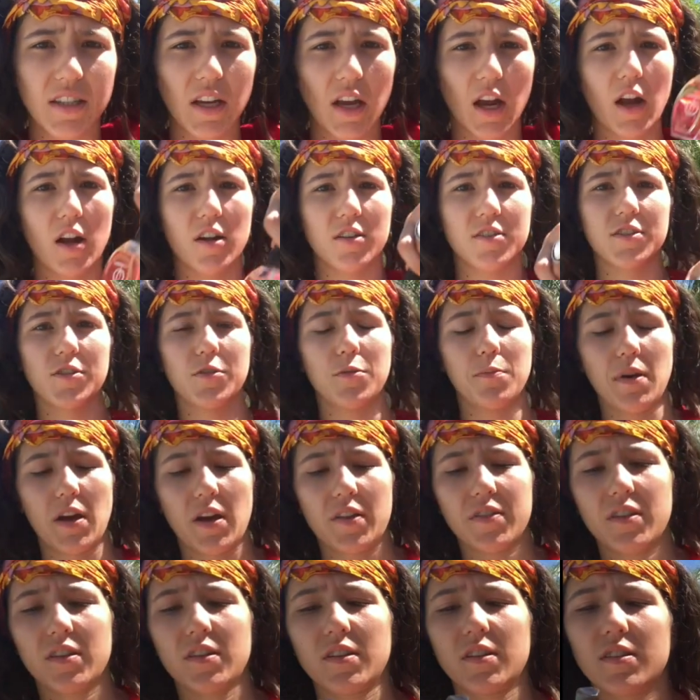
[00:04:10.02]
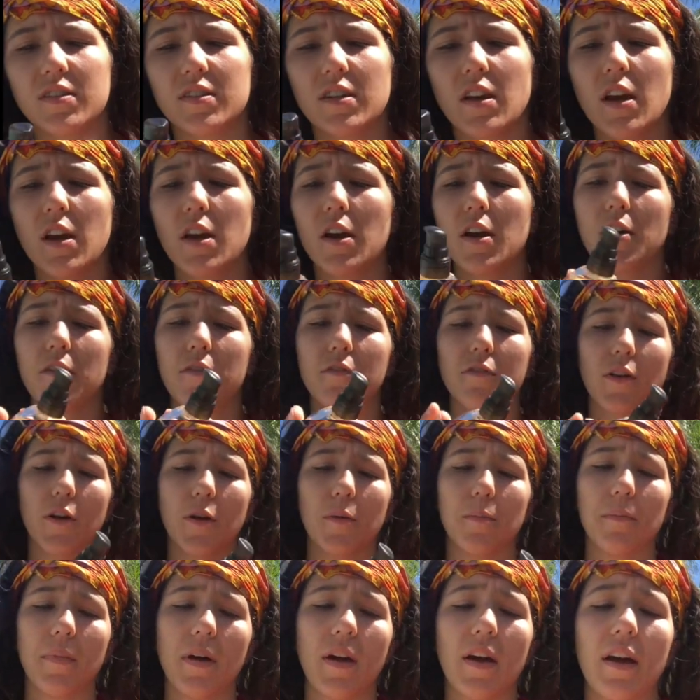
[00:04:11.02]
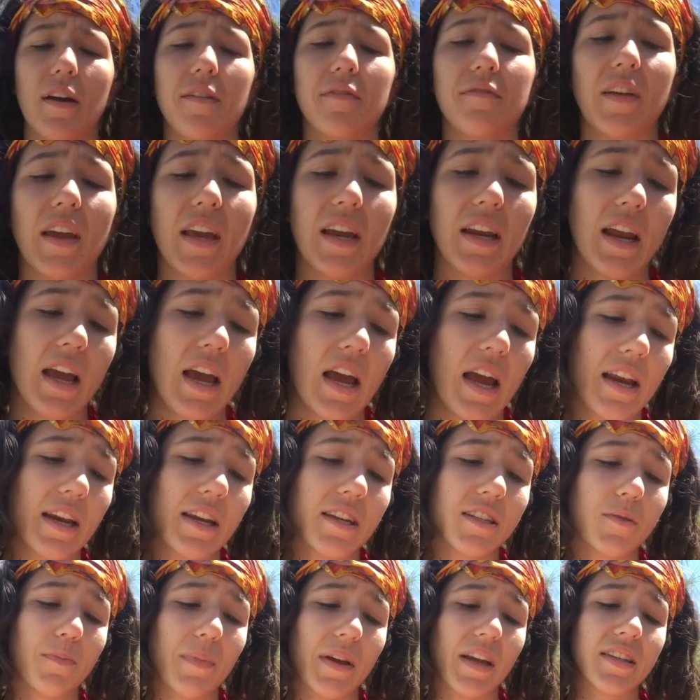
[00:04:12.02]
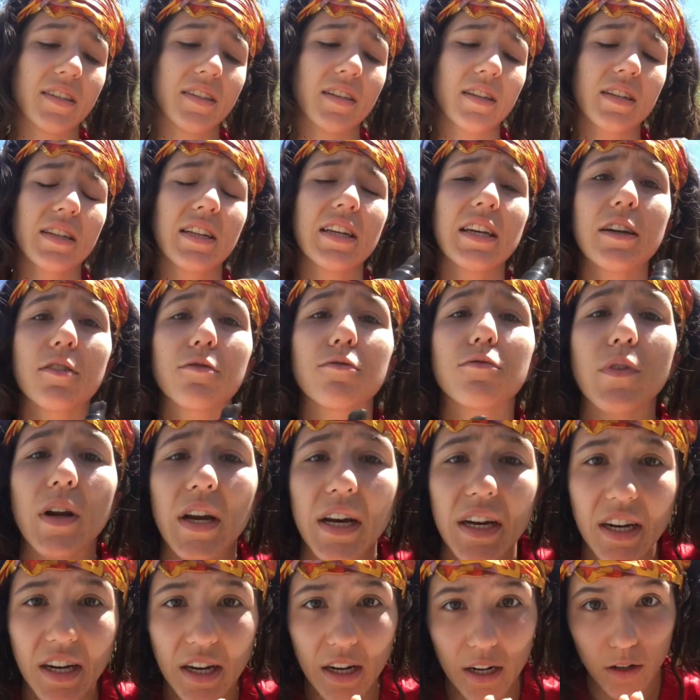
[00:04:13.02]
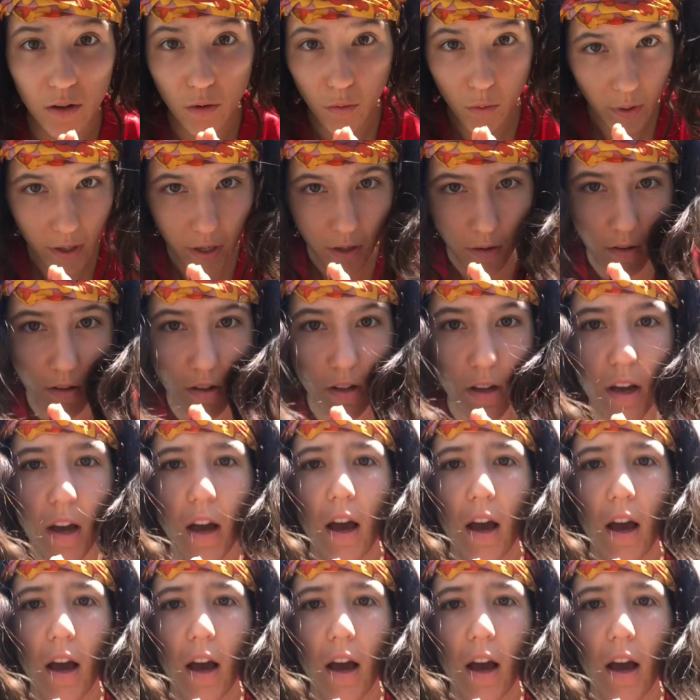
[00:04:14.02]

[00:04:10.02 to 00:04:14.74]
I also bought this from Aveda, and it's basically a radiant oil.